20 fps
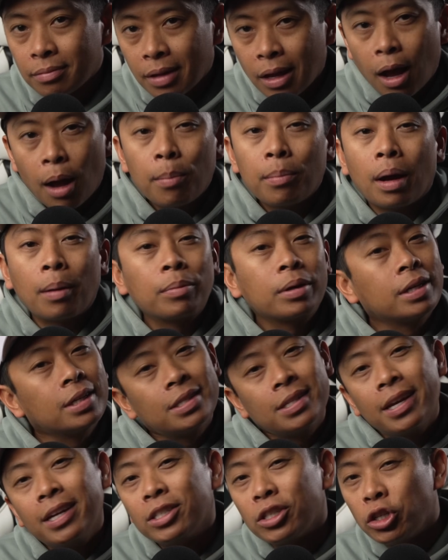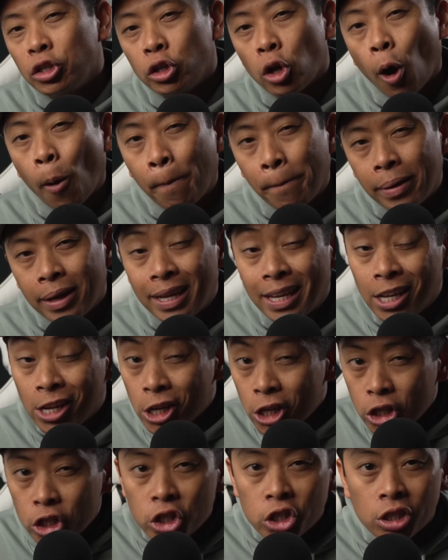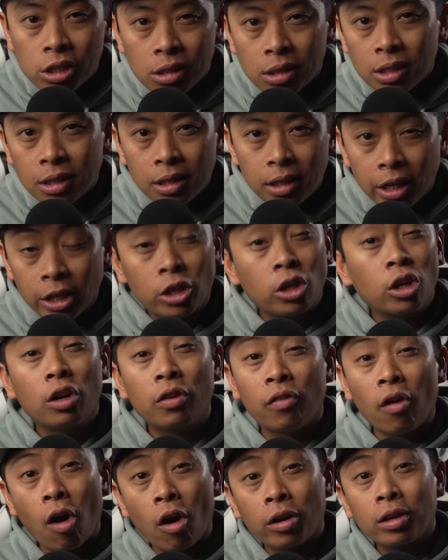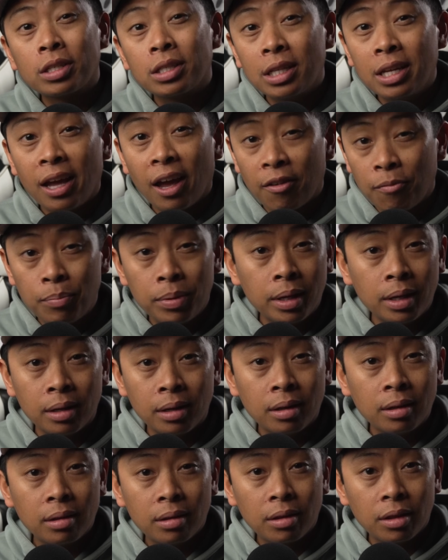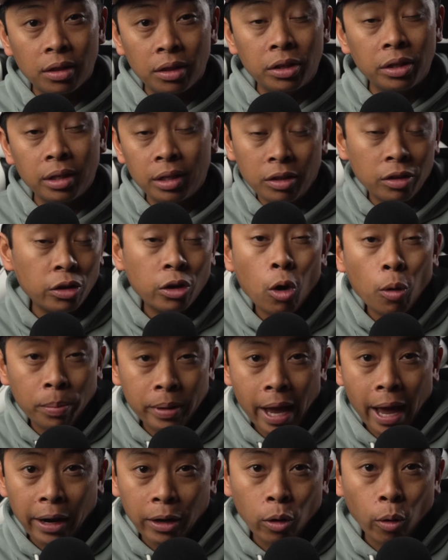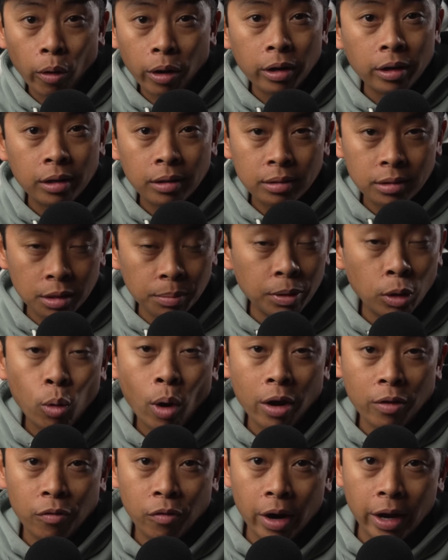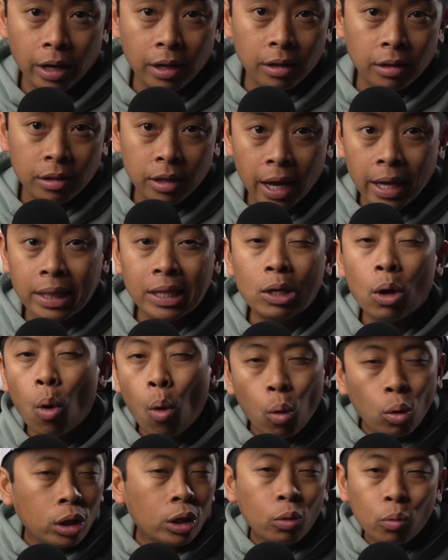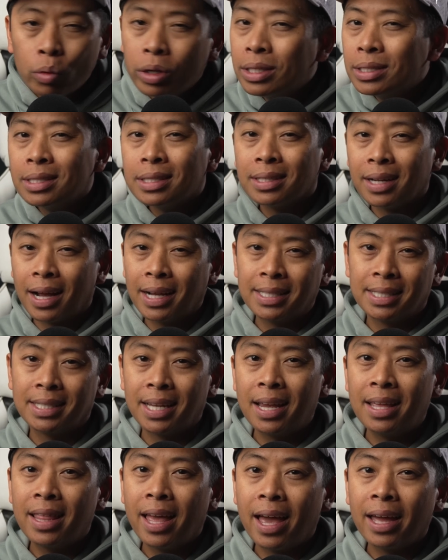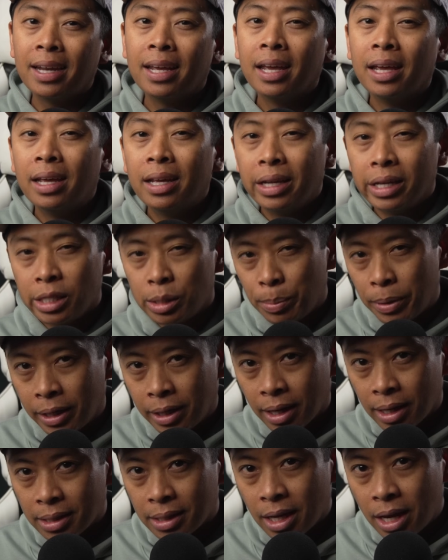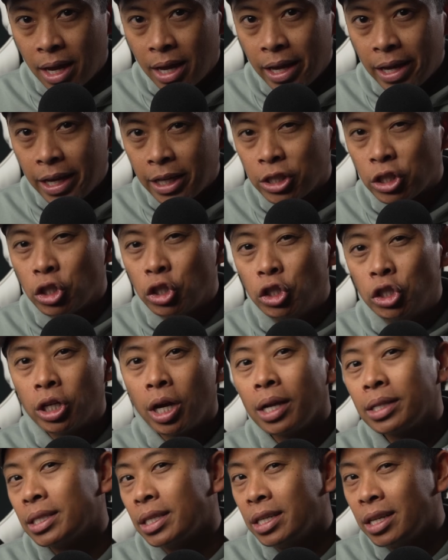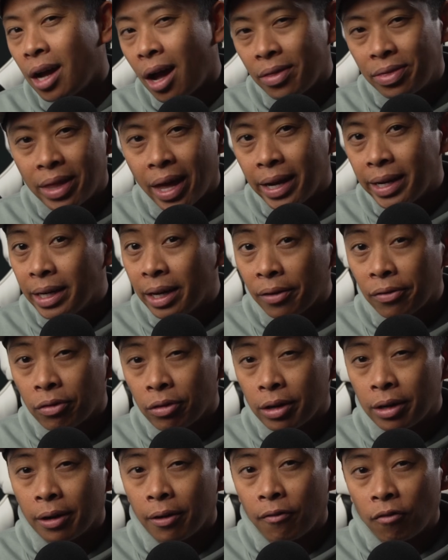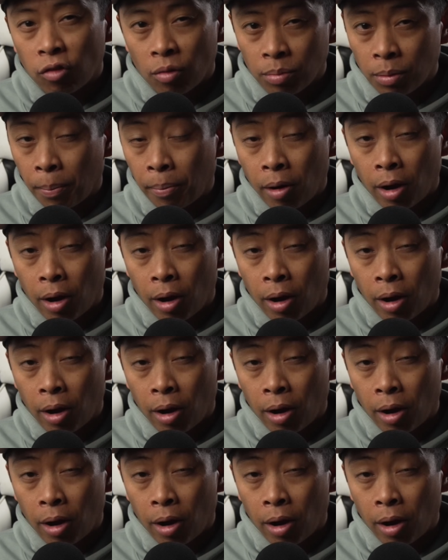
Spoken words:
I'm gonna say it's dope-ish. It could have honestly have been in the nope category, to be quite frank. And the only reason I say that is because it's just not that different from the